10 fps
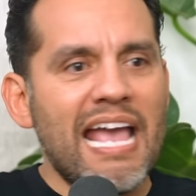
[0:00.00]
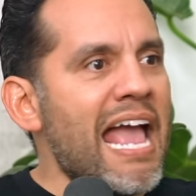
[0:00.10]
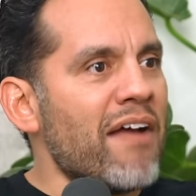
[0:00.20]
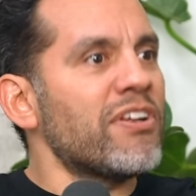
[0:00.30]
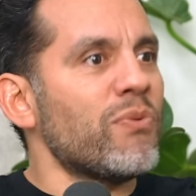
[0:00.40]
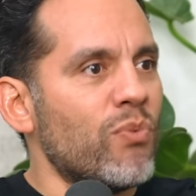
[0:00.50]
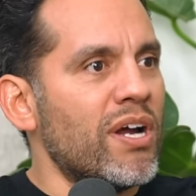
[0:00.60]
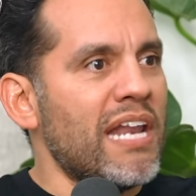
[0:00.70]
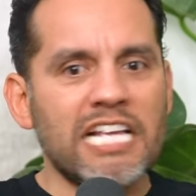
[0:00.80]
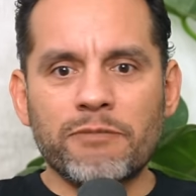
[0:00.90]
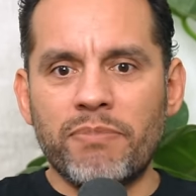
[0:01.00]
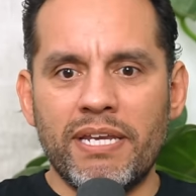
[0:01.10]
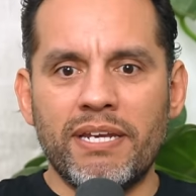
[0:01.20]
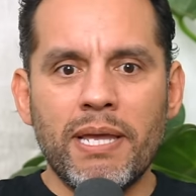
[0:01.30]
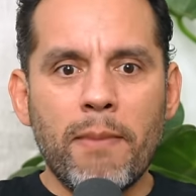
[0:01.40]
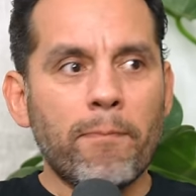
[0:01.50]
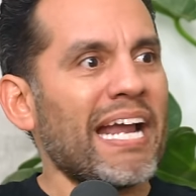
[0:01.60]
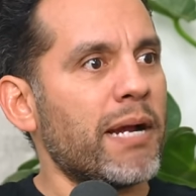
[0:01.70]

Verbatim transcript: everyone has been my